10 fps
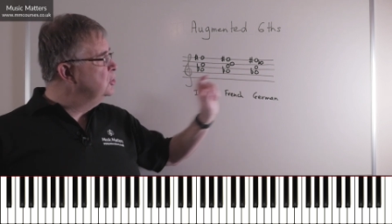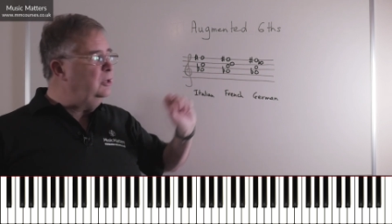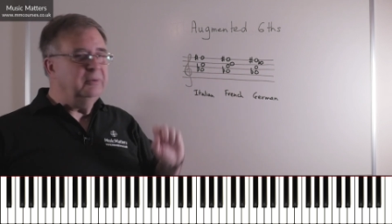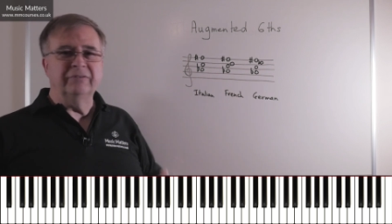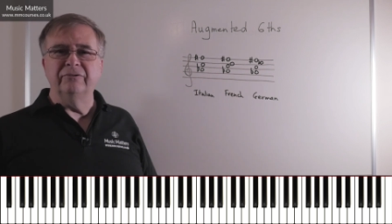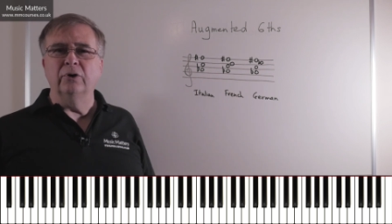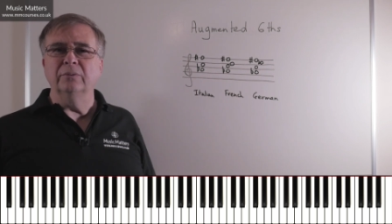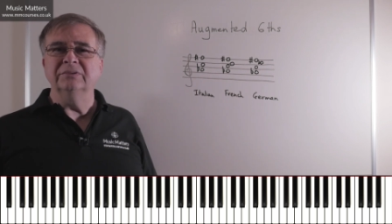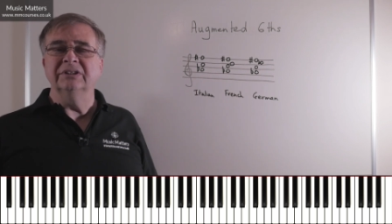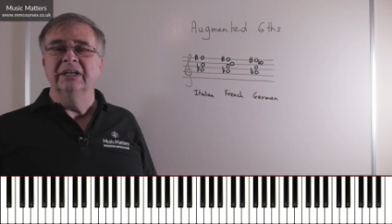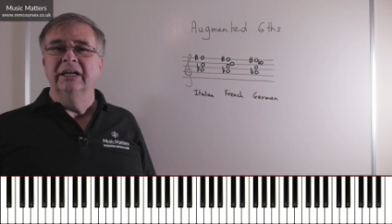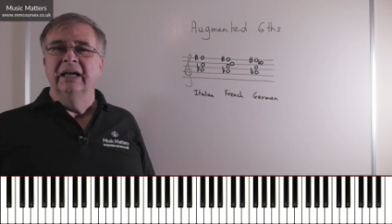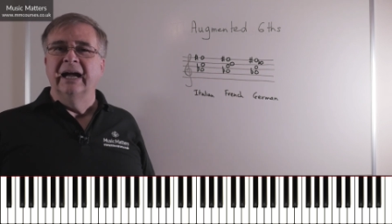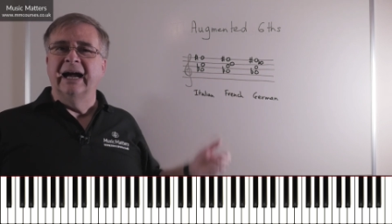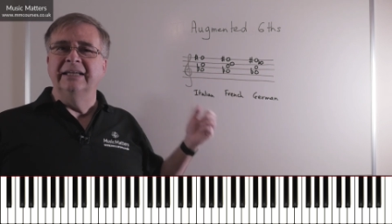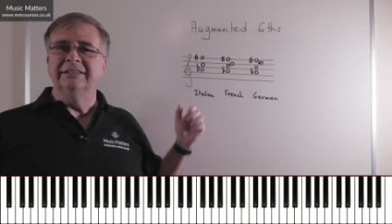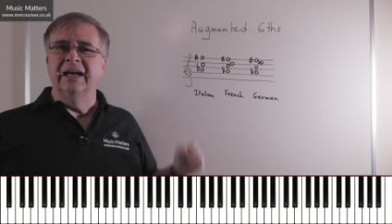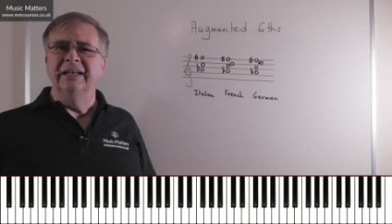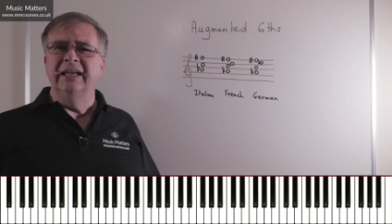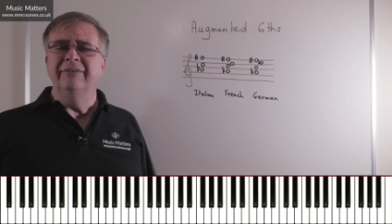German forms and
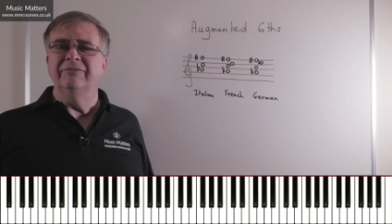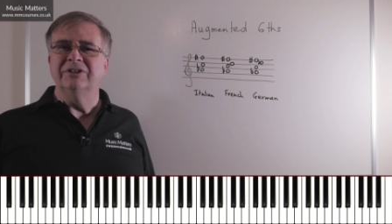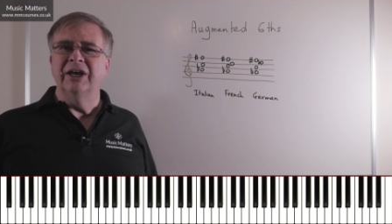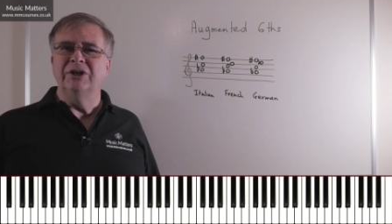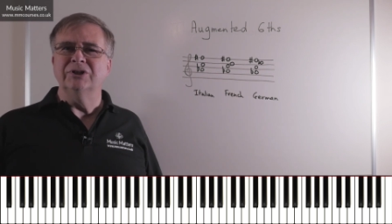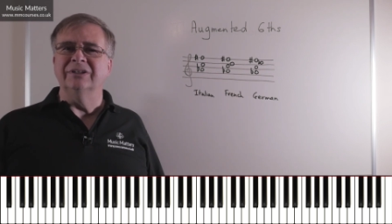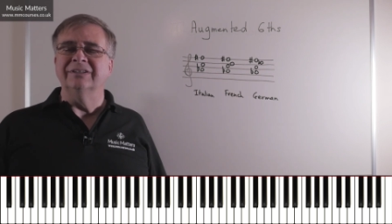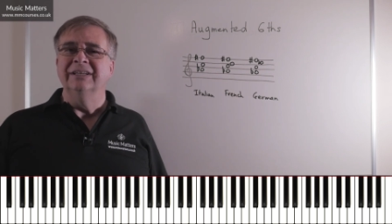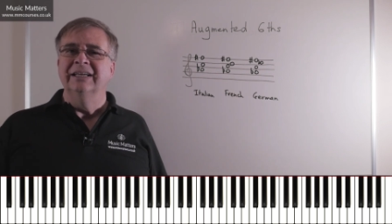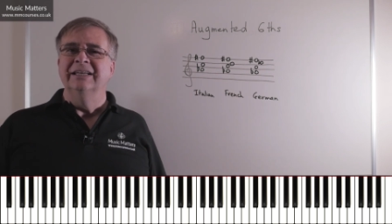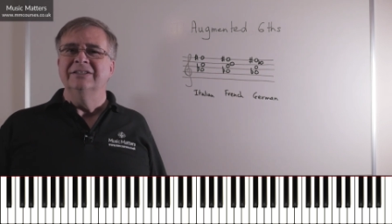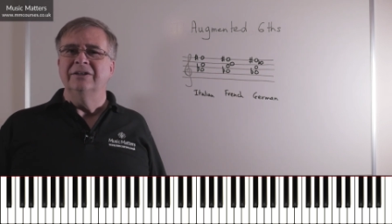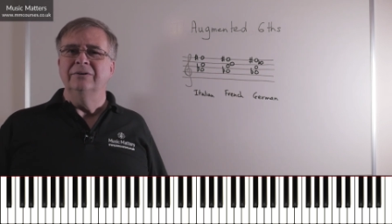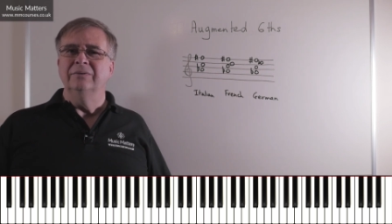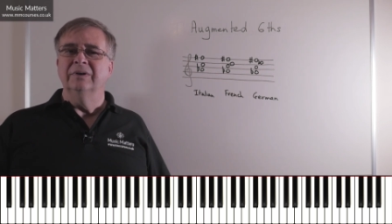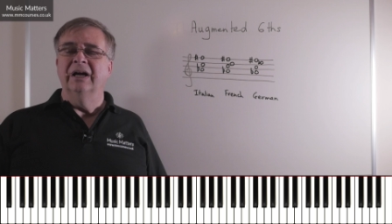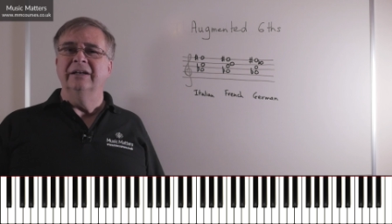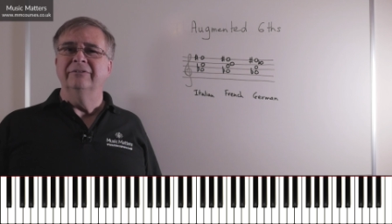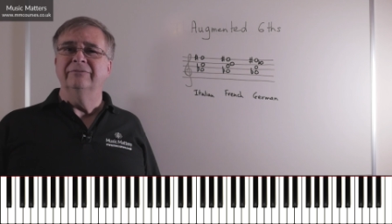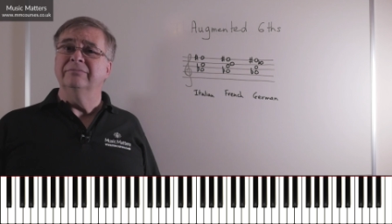an invitation to
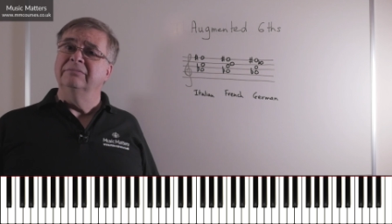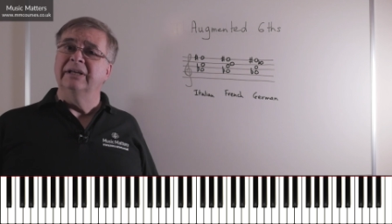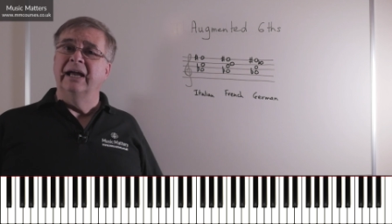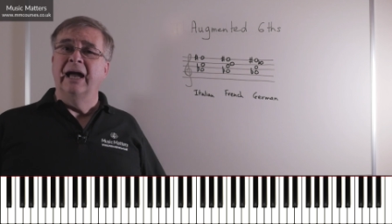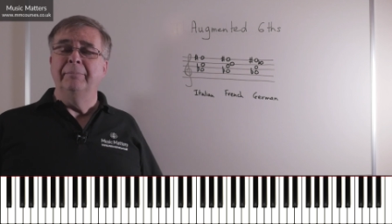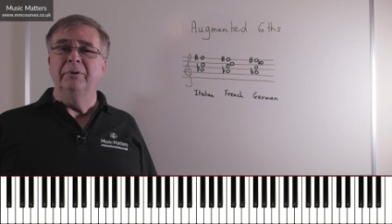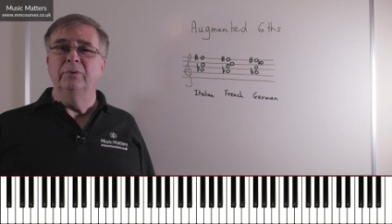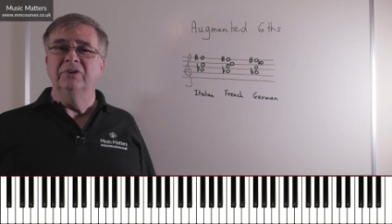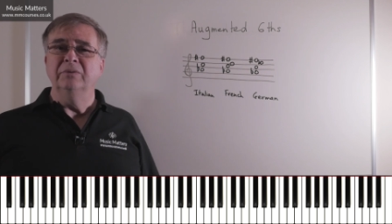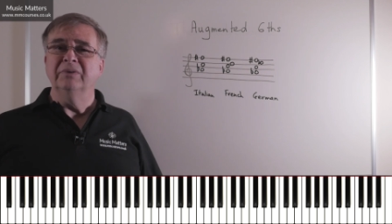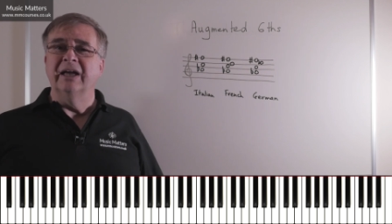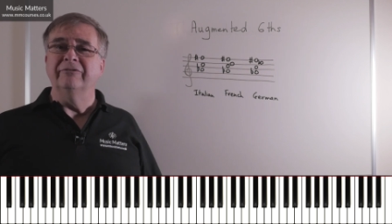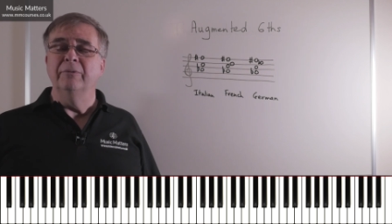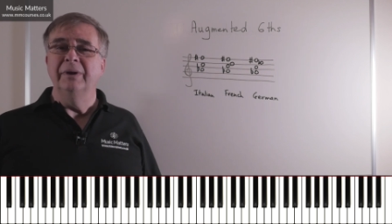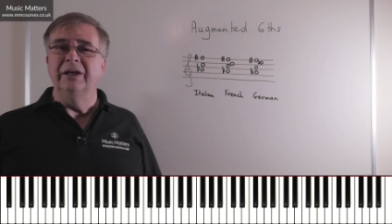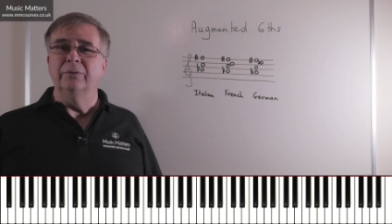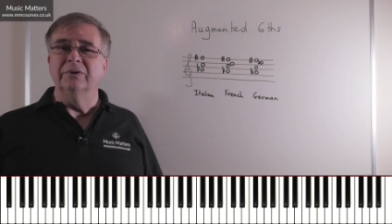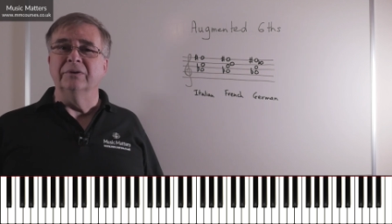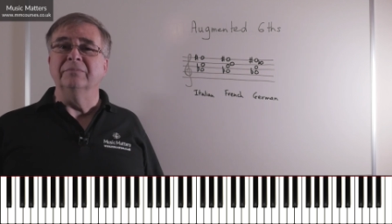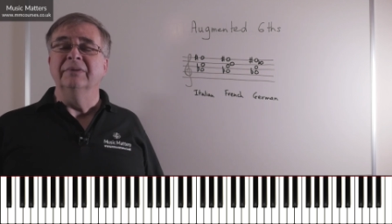kind of get happy with them, get familiar
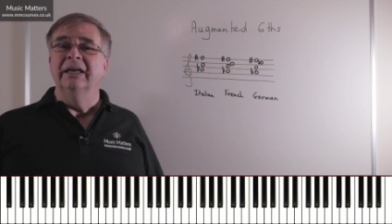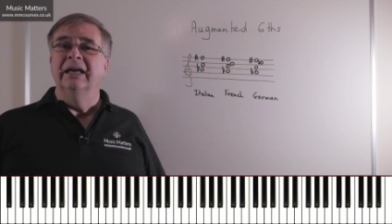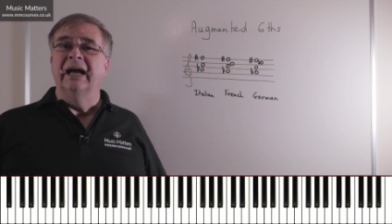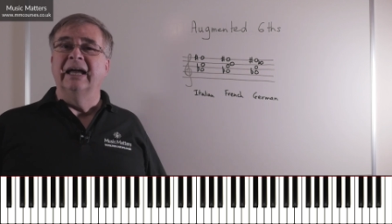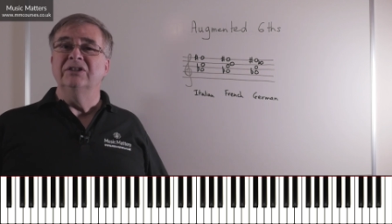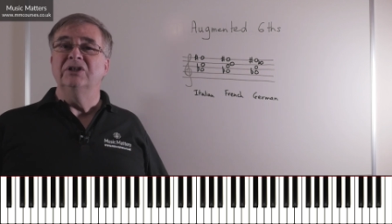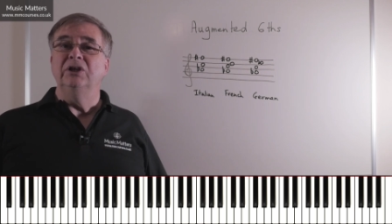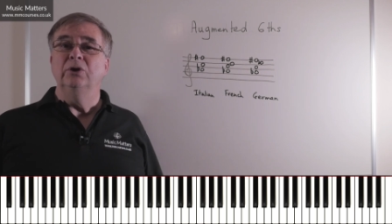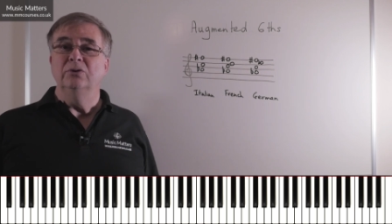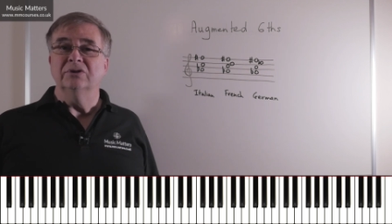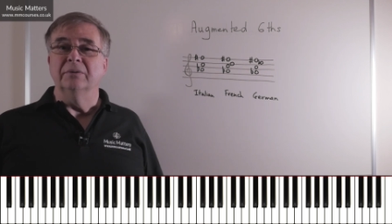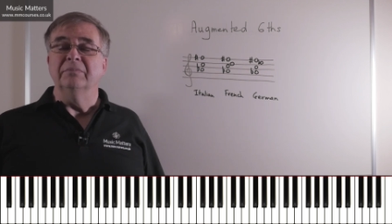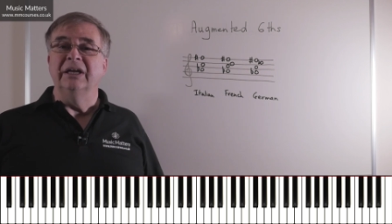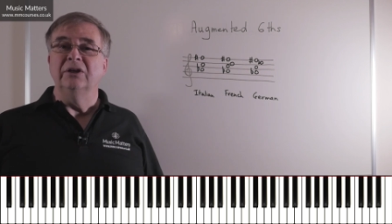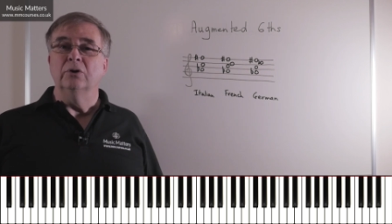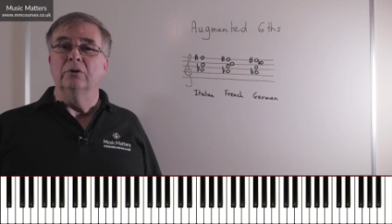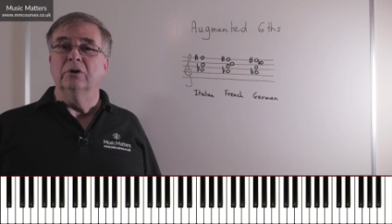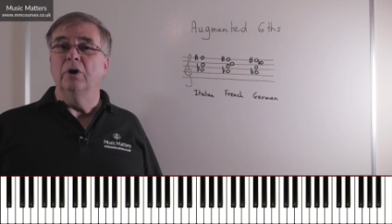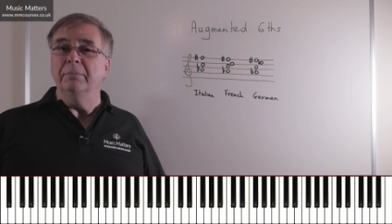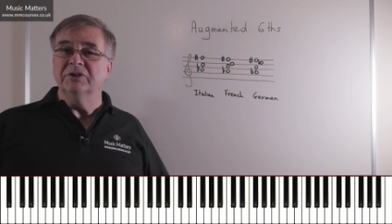with them and to use them in your
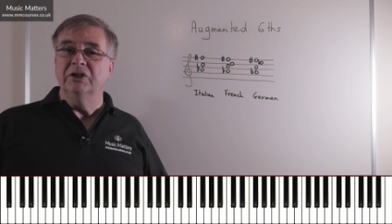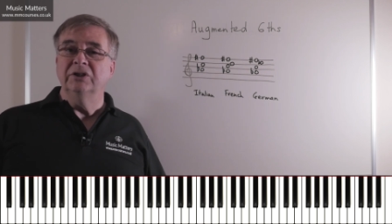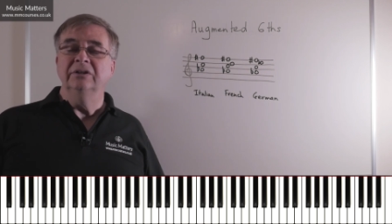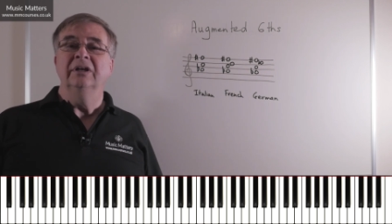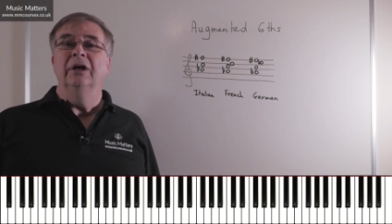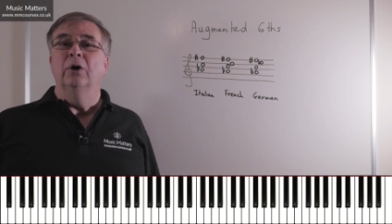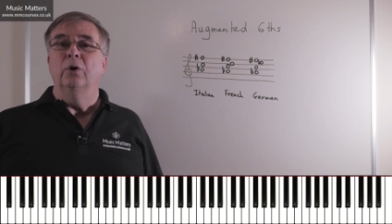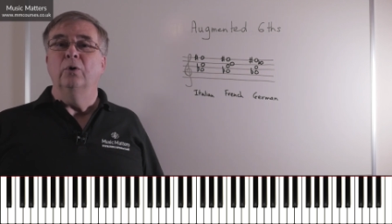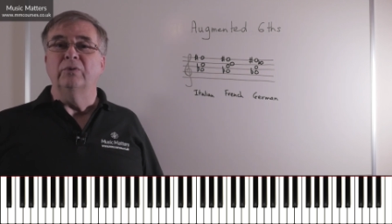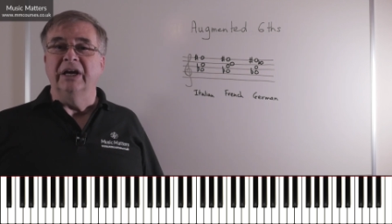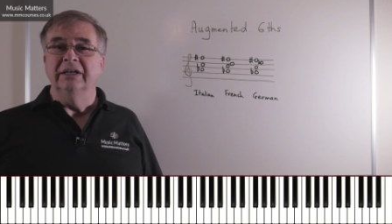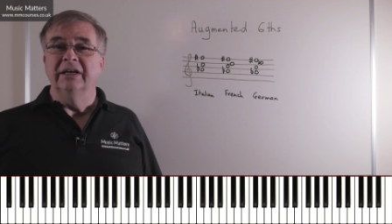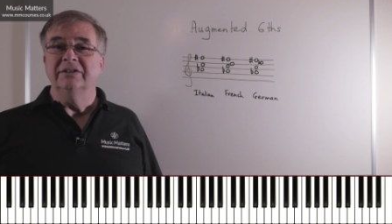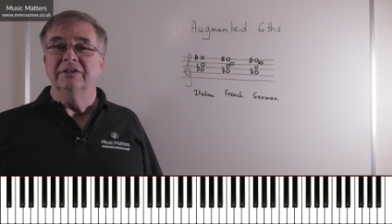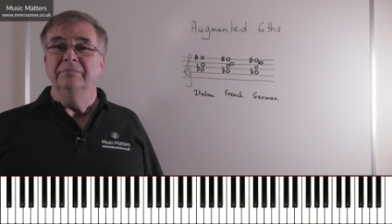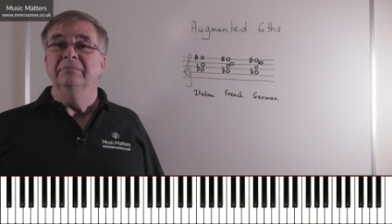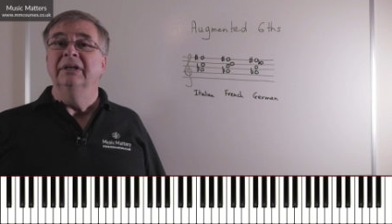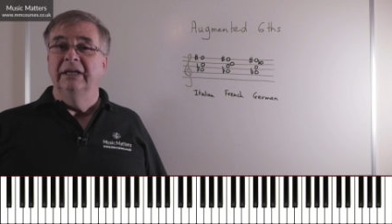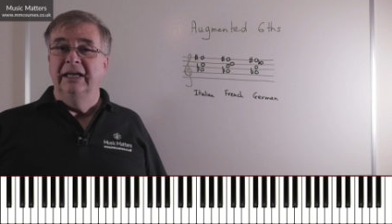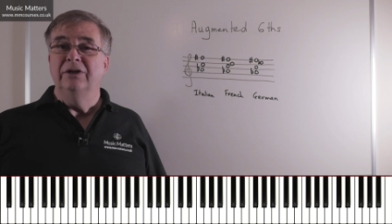composition or recognize them
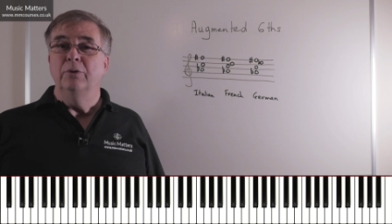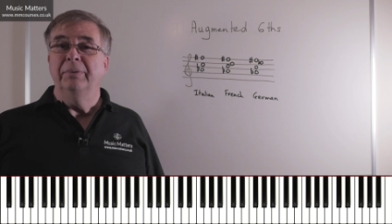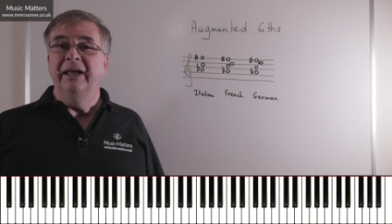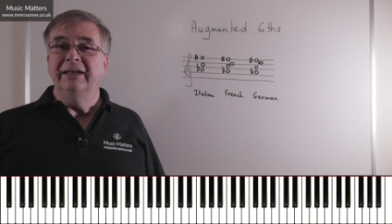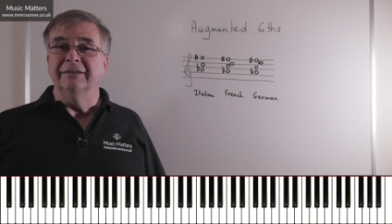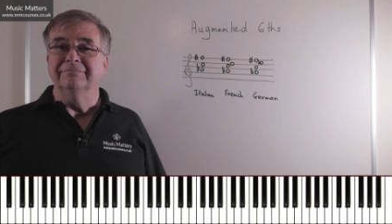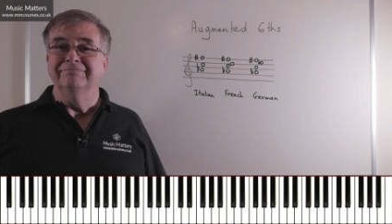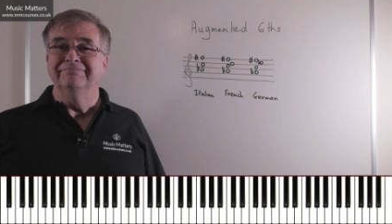in your playing.